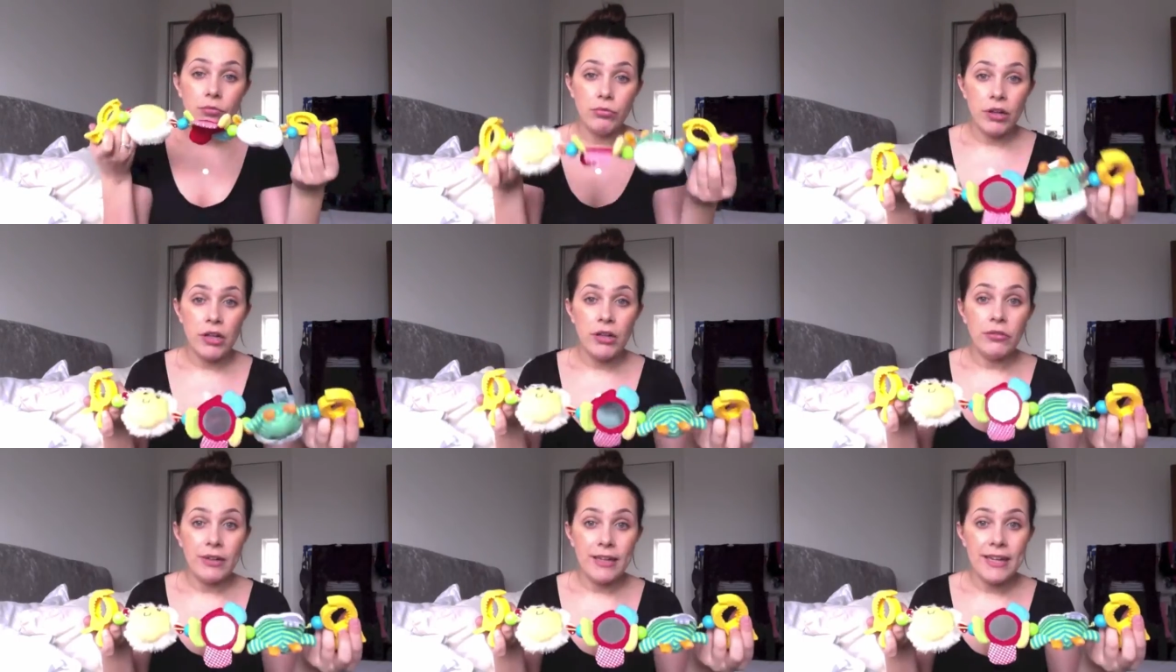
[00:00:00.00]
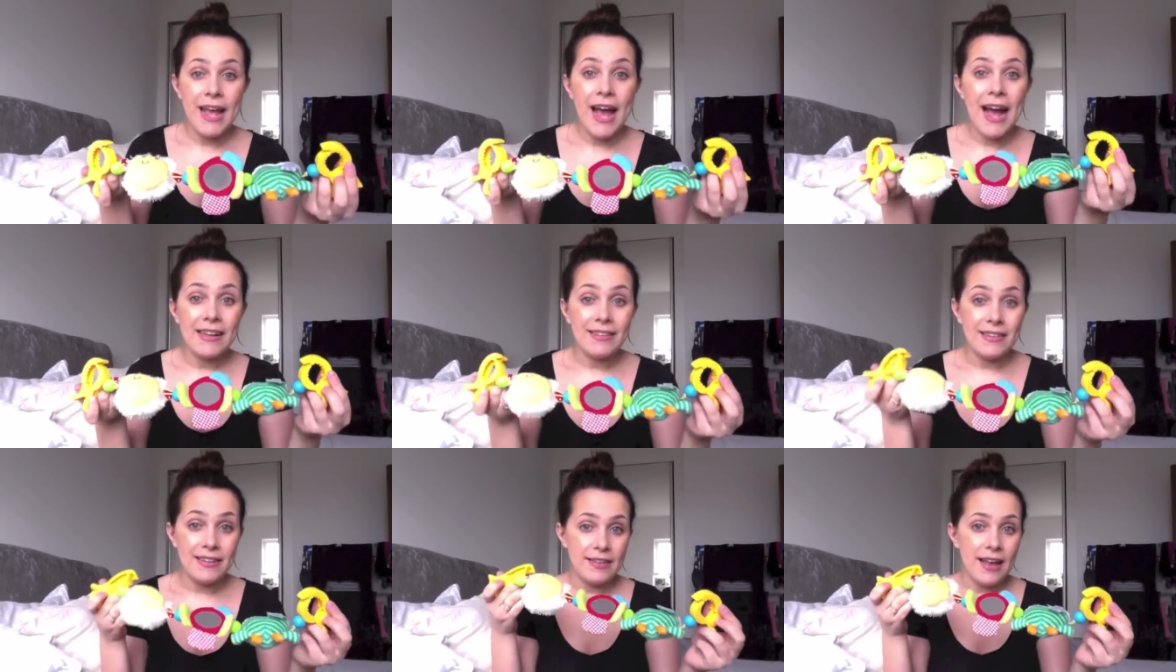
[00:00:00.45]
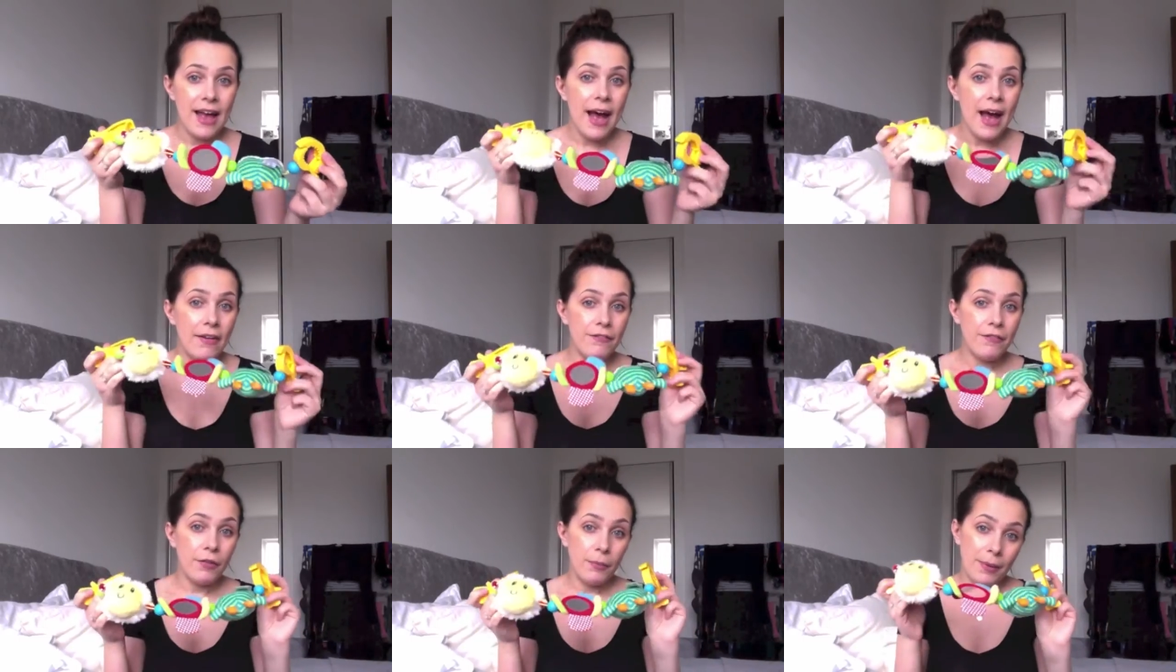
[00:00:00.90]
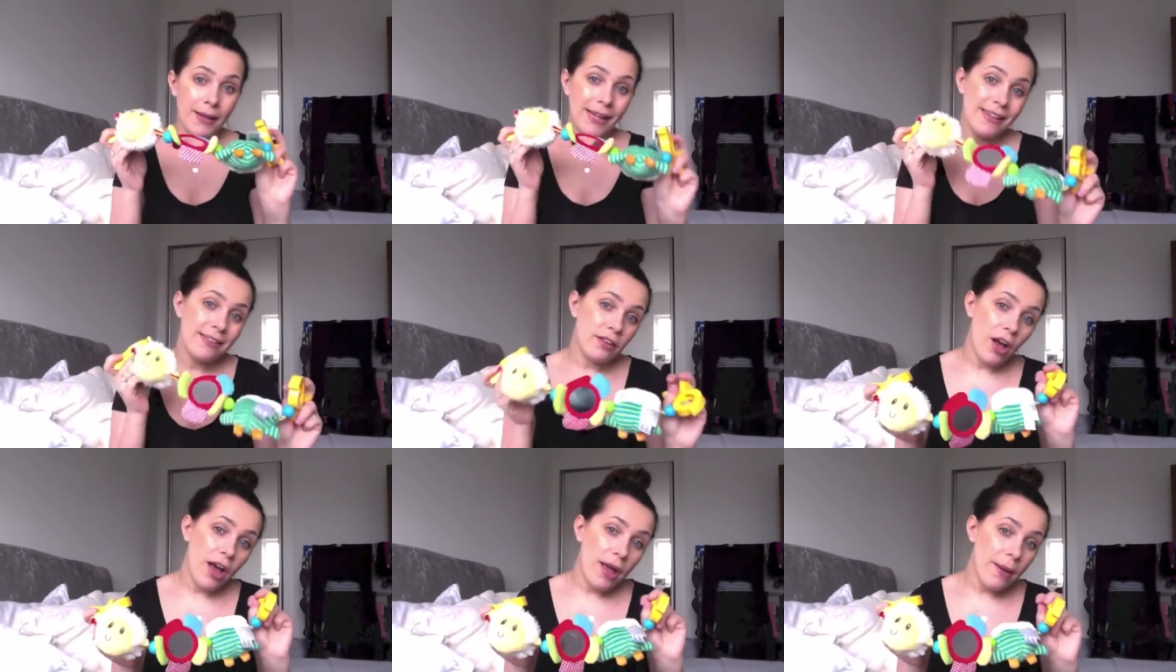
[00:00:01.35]
really, really handy to have for
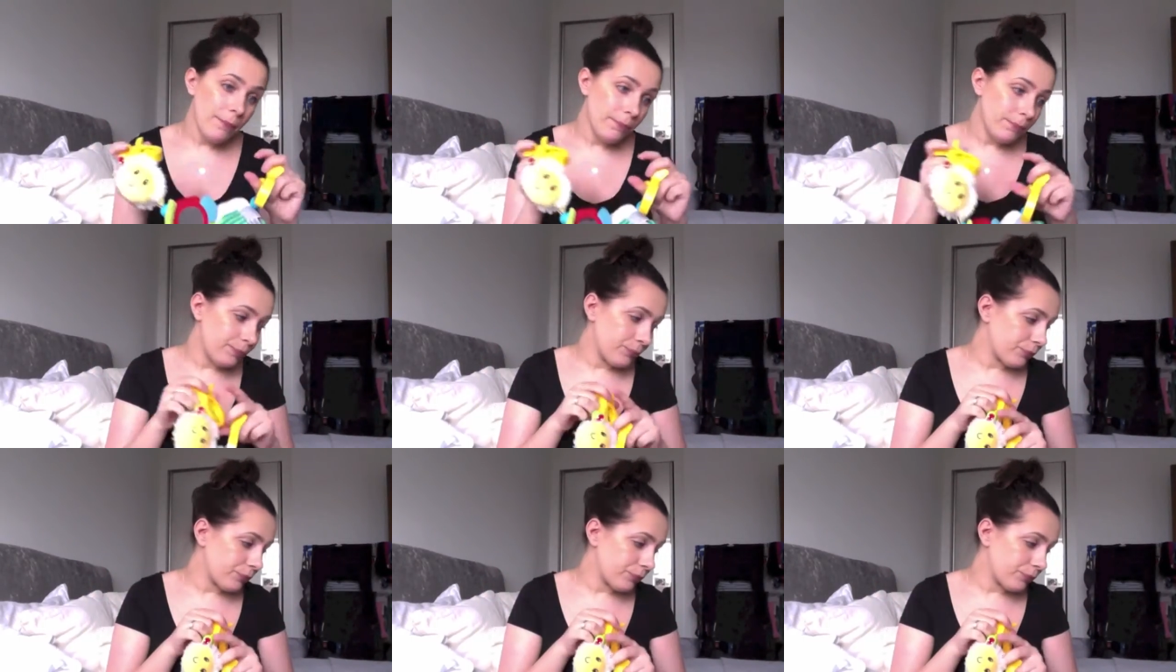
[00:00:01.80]
playtime.